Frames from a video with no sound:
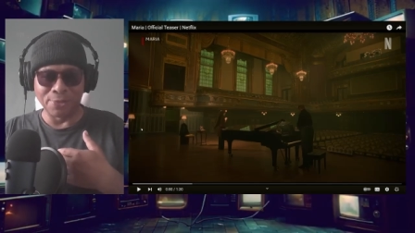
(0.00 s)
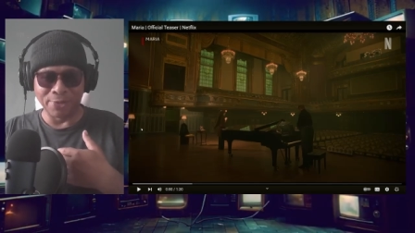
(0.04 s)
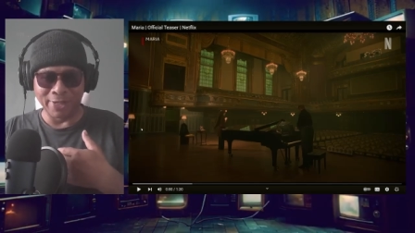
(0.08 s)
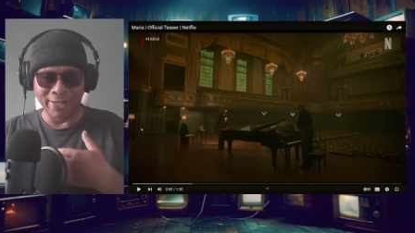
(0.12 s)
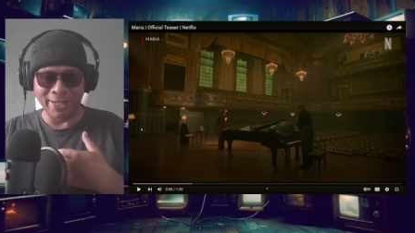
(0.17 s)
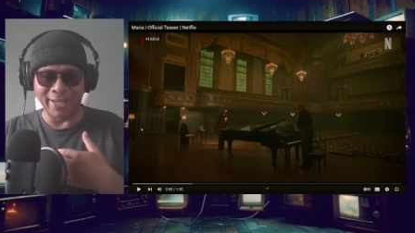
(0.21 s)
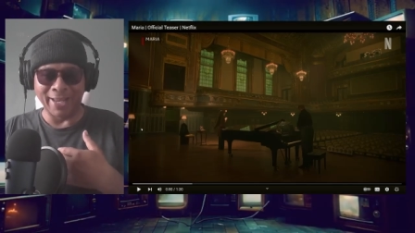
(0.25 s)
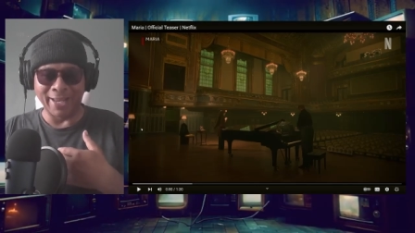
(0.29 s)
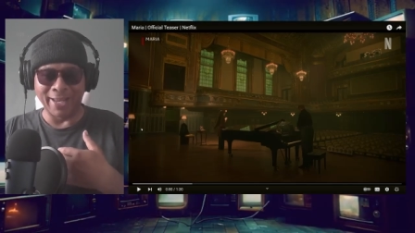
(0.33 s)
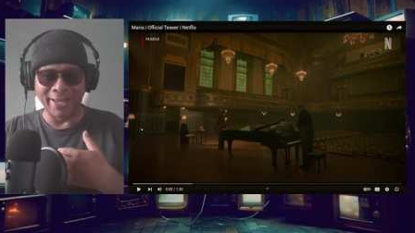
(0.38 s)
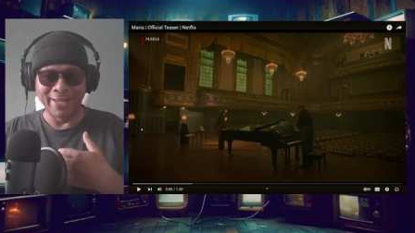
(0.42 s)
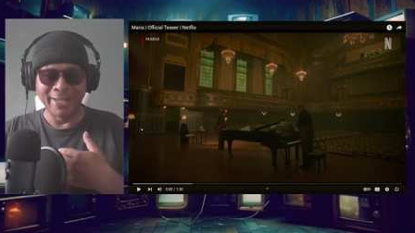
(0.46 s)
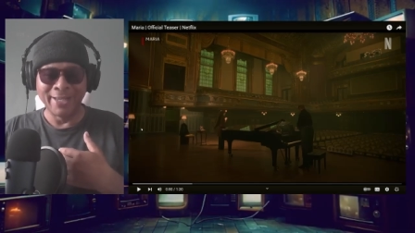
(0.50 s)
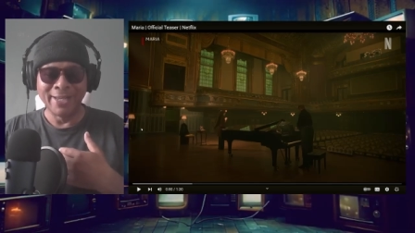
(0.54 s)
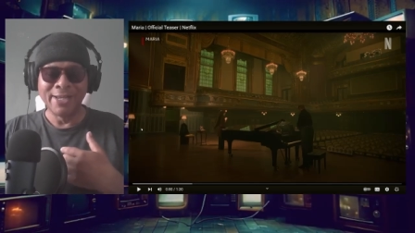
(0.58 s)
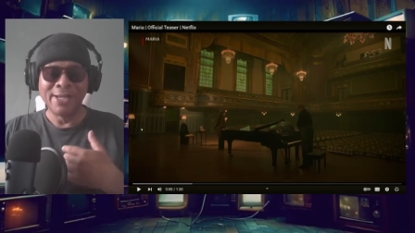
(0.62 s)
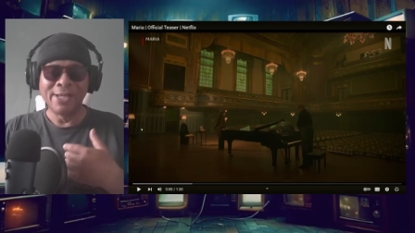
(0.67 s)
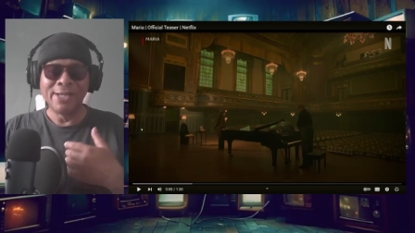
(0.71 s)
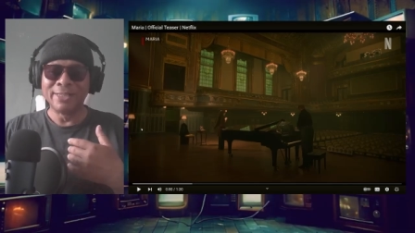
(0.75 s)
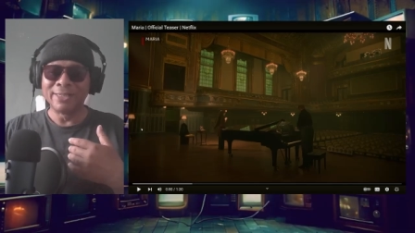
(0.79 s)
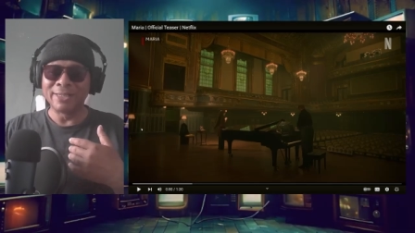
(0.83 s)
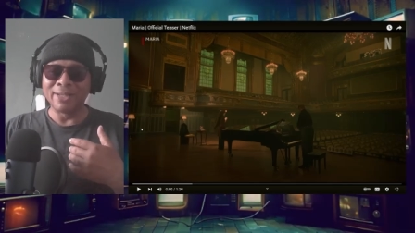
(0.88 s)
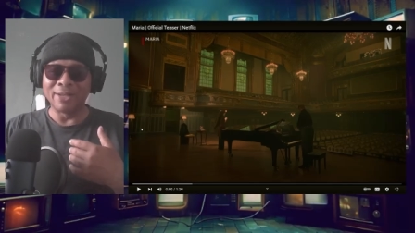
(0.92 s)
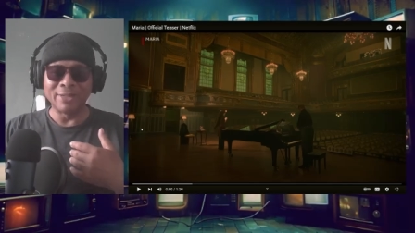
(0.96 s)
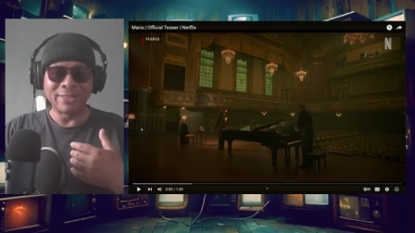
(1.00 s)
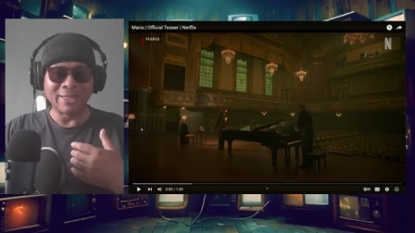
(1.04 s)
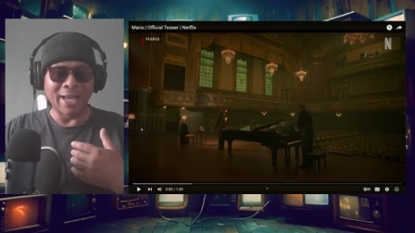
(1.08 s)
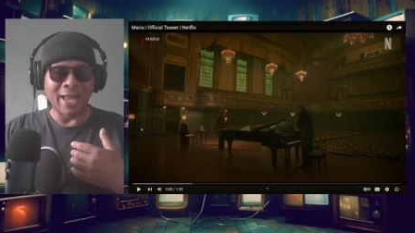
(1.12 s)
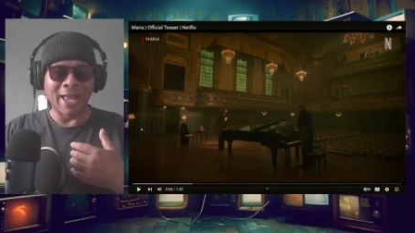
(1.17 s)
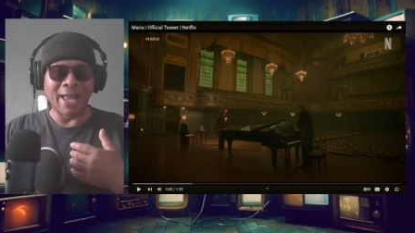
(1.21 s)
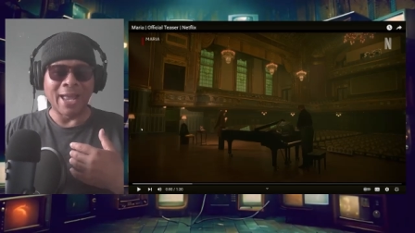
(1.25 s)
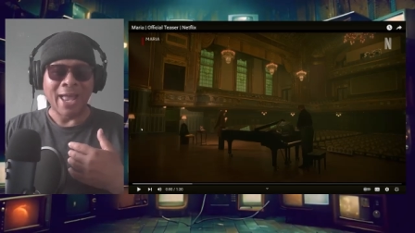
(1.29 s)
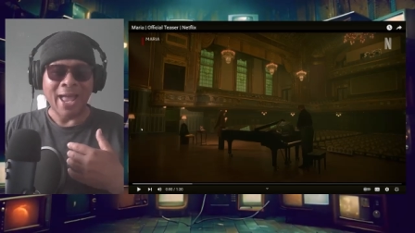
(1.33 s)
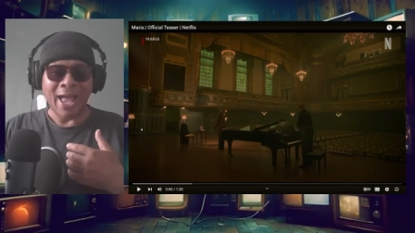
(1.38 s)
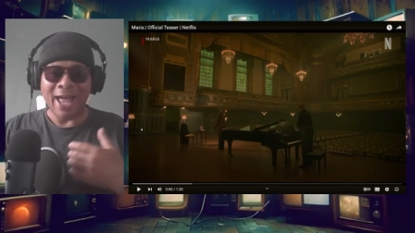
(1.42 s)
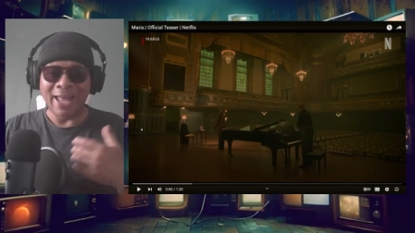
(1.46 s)
Okay, so she,
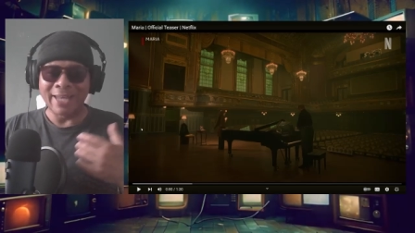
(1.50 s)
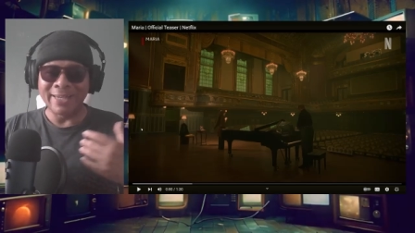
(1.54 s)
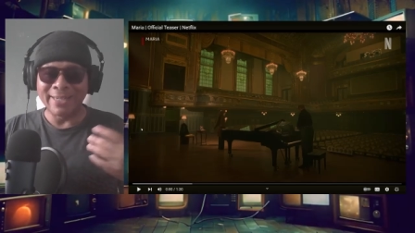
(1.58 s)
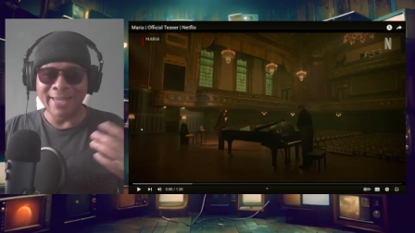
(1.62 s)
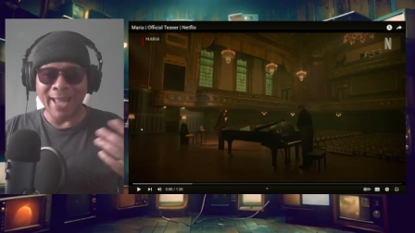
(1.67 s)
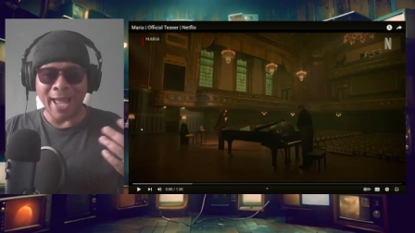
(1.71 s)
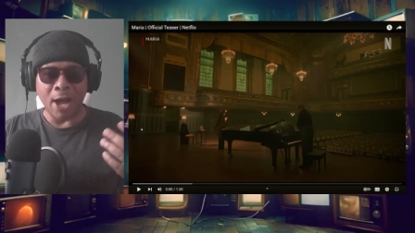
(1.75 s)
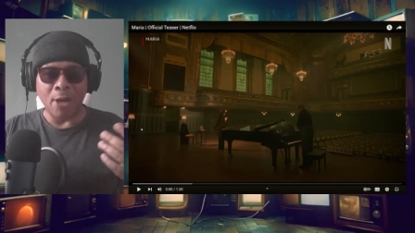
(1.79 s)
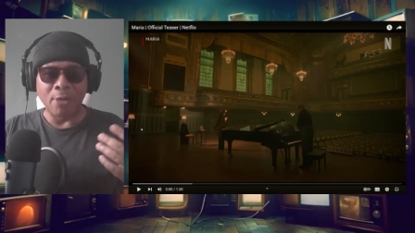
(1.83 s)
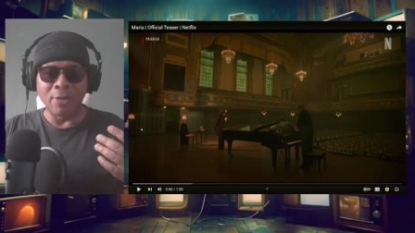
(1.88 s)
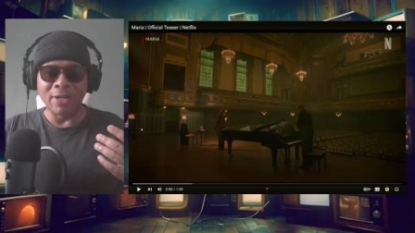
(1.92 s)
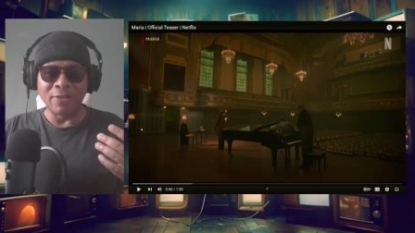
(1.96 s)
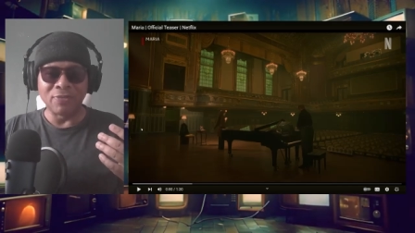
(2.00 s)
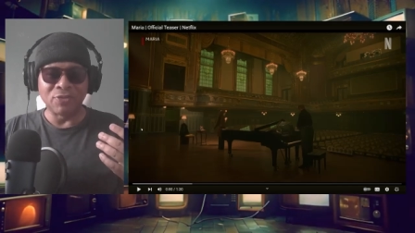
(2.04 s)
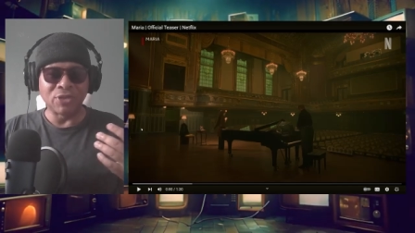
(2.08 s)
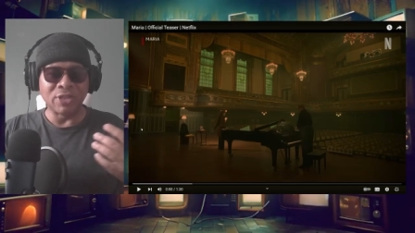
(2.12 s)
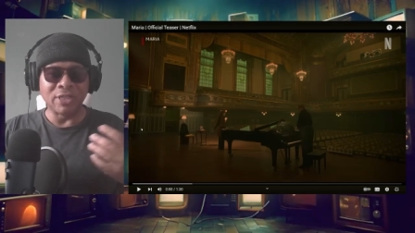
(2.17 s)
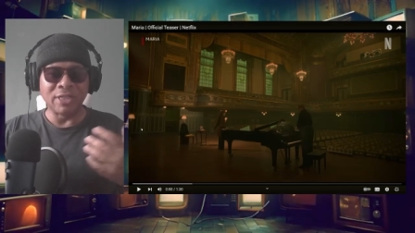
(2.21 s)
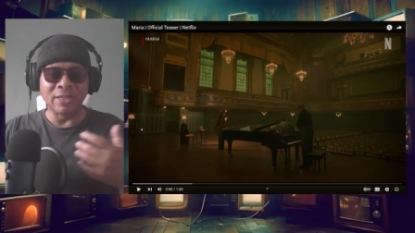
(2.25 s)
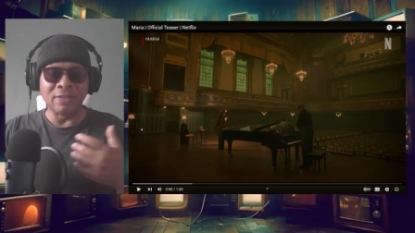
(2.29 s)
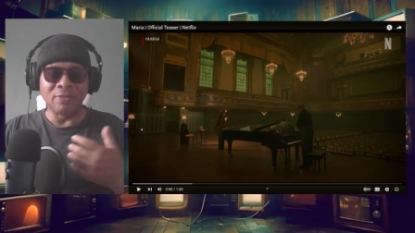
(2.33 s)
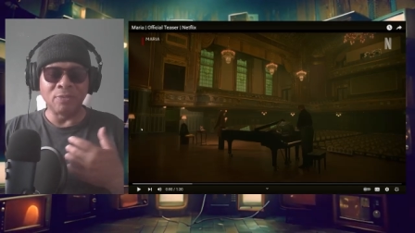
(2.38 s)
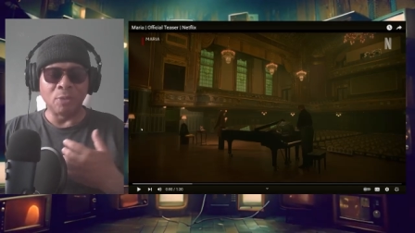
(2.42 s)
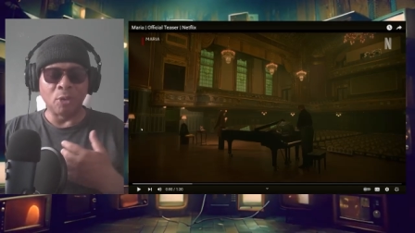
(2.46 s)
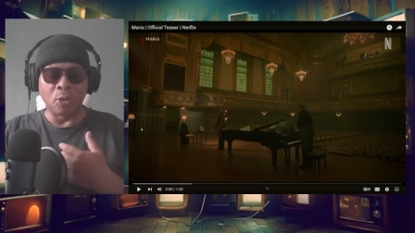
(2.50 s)
I, I, doubt if she